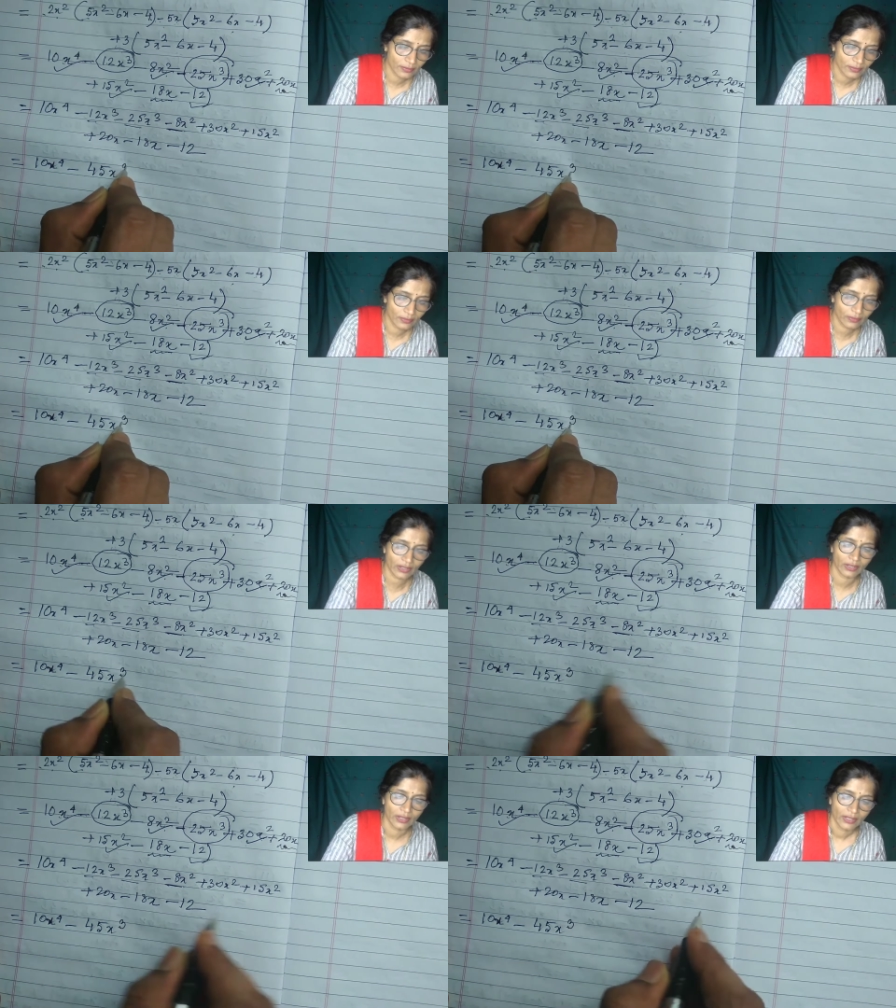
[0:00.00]
Okay.
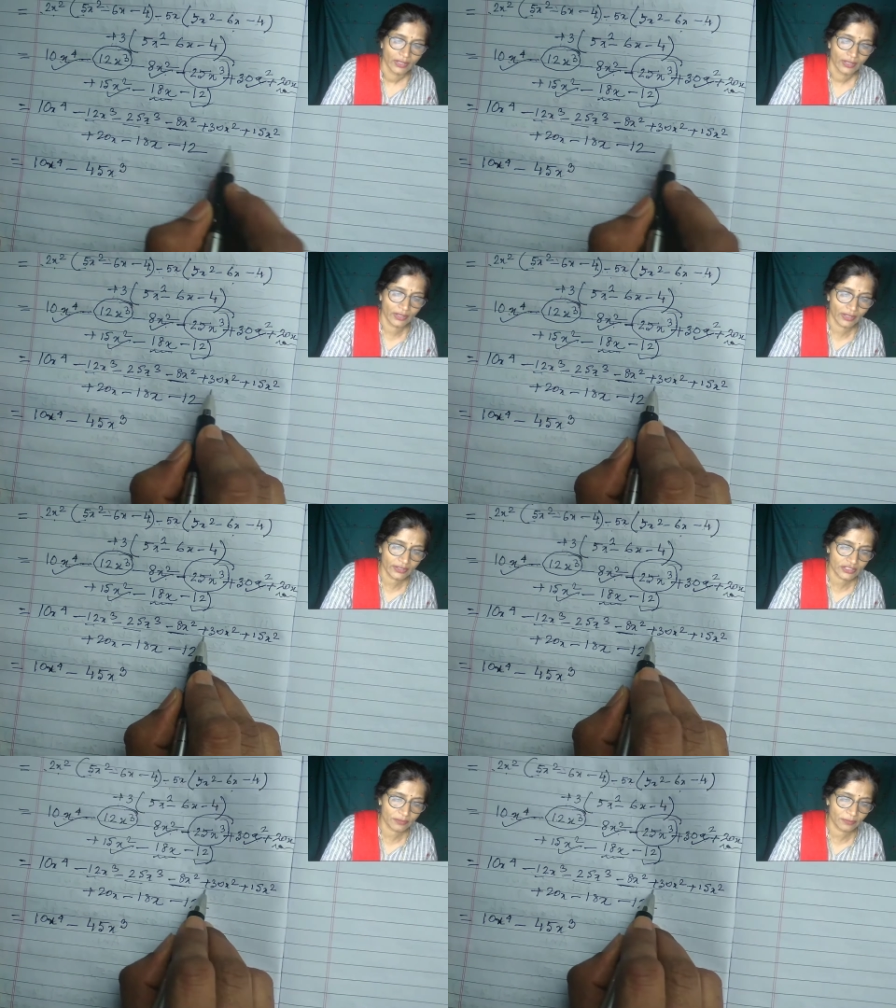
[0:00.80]
Here it
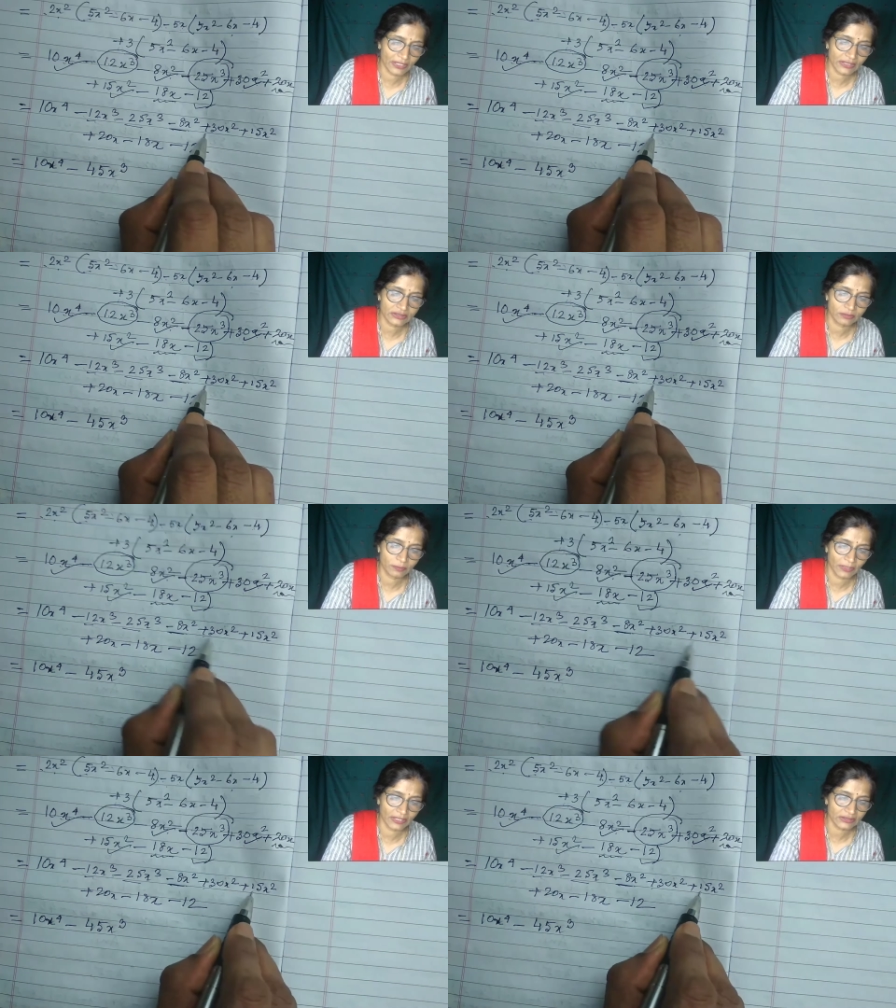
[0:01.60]
is plus,
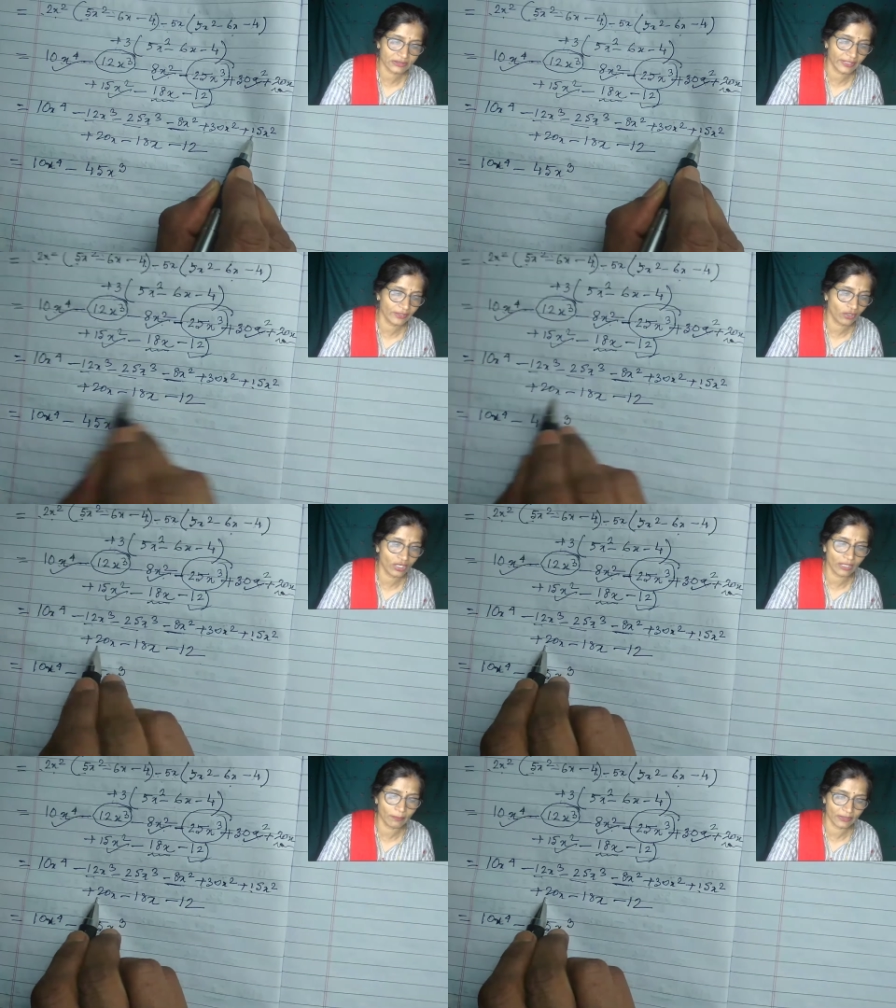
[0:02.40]
plus and all
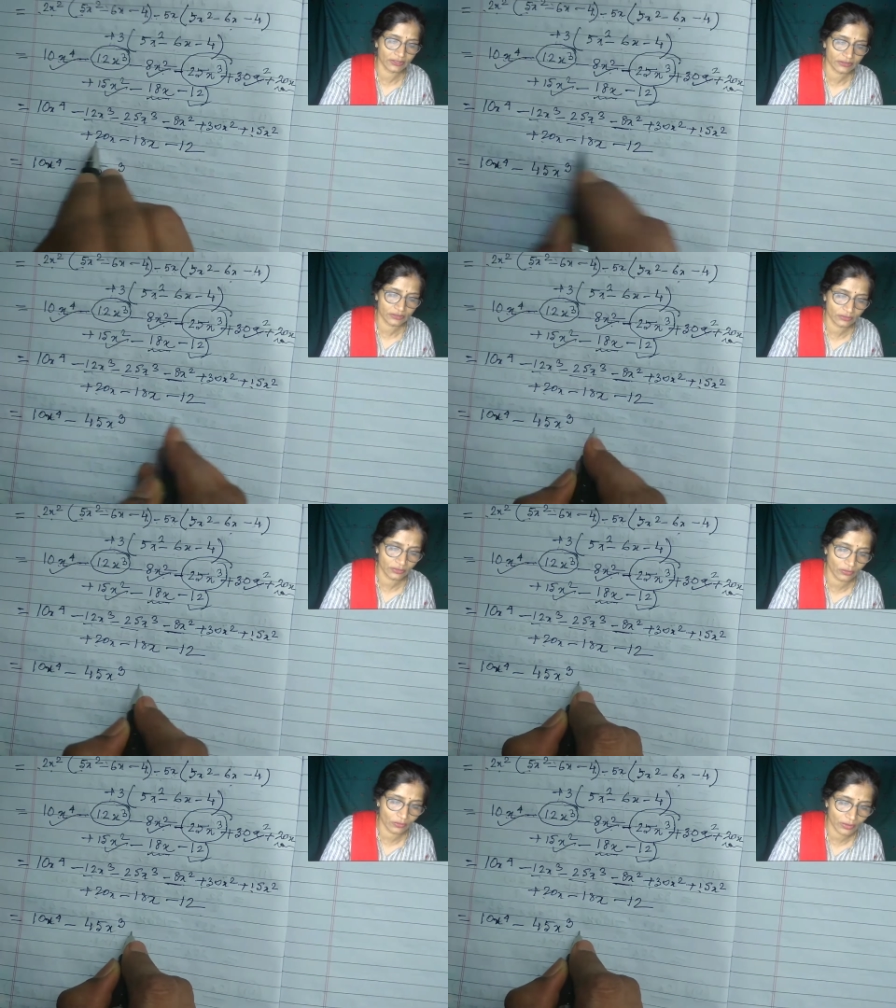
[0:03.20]
are plus. So
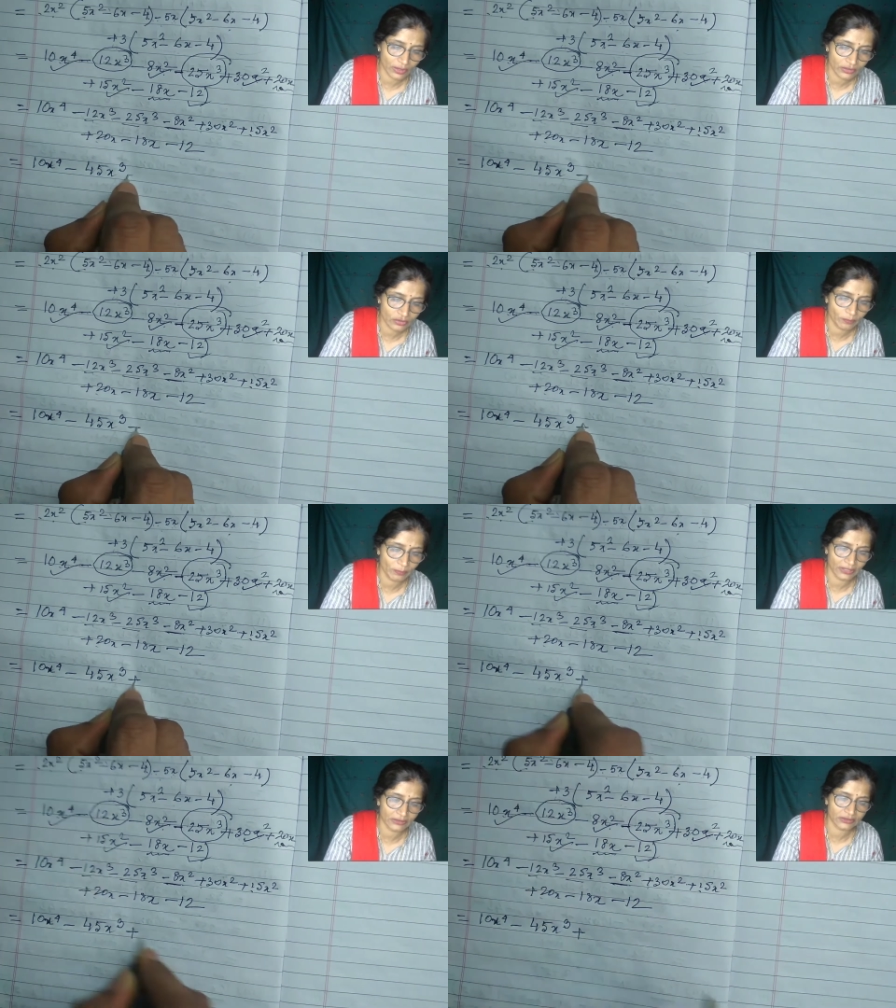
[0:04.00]
okay. So
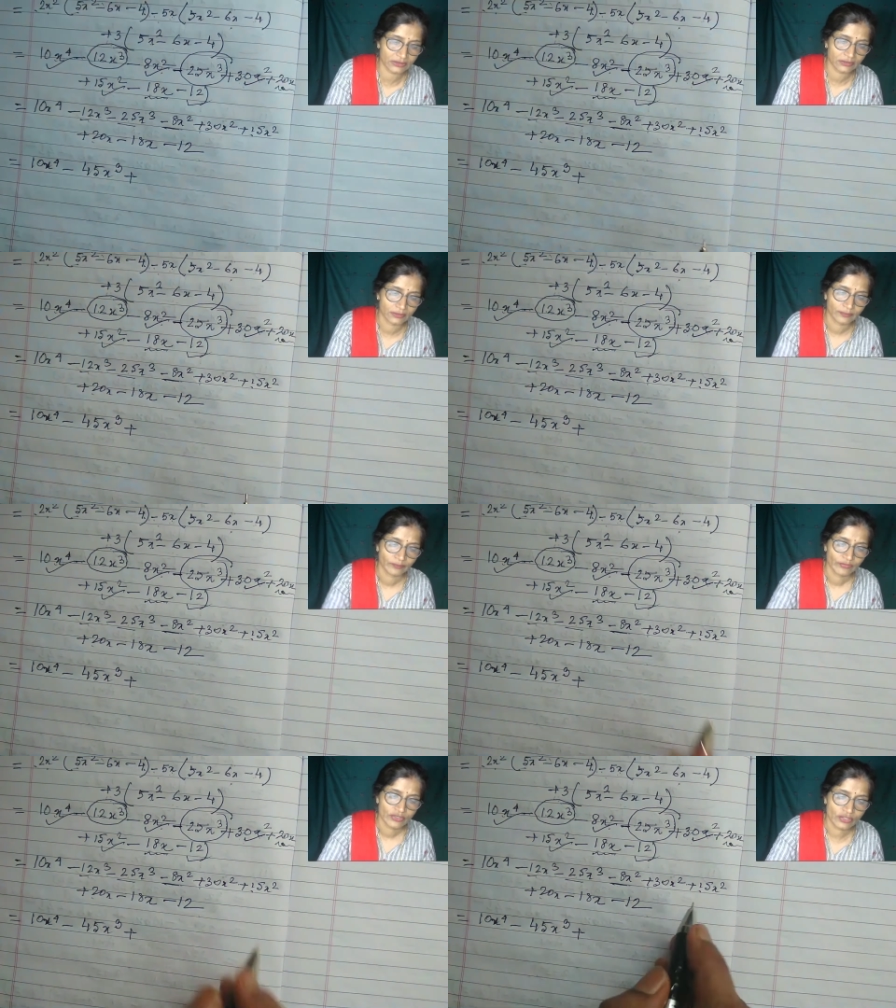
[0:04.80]
plus.
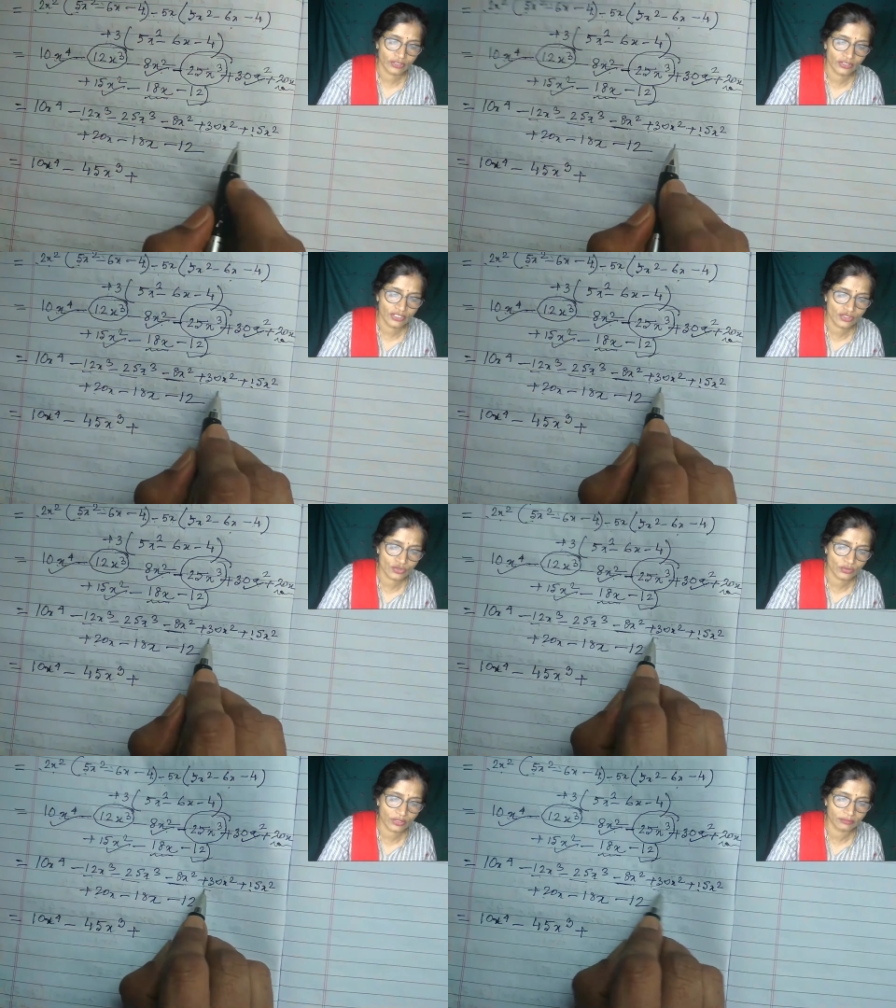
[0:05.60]
Sorry, these two
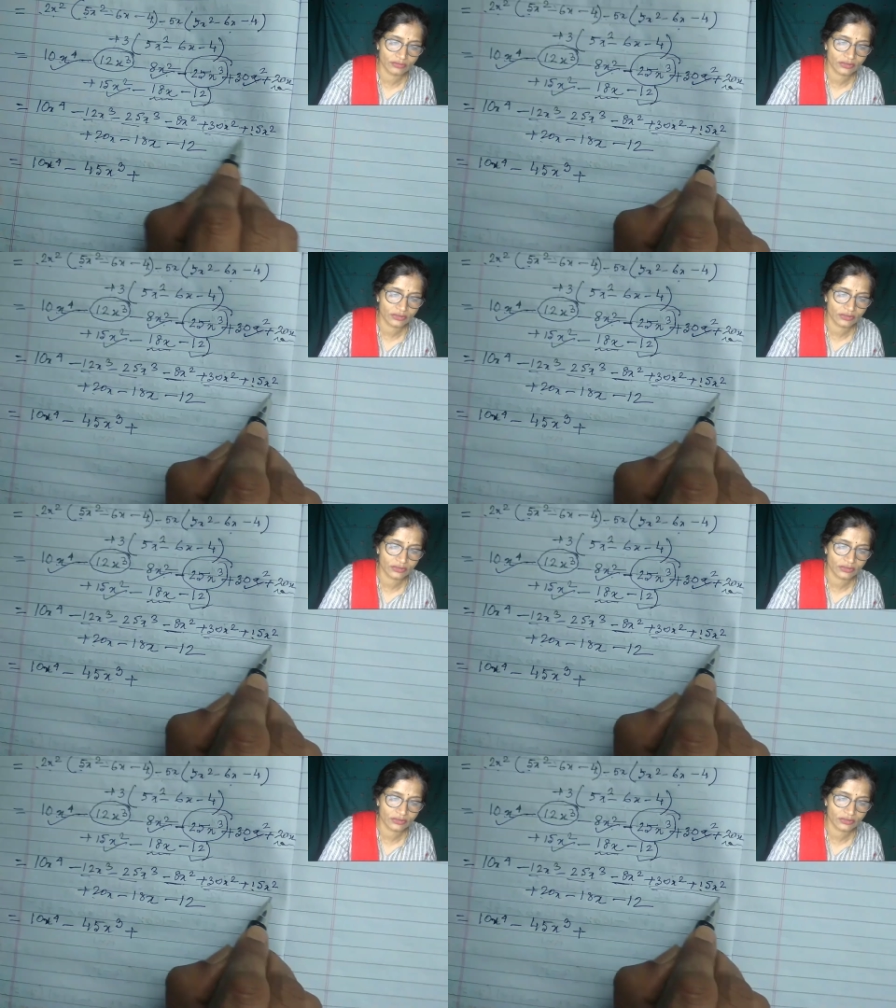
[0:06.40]
terms.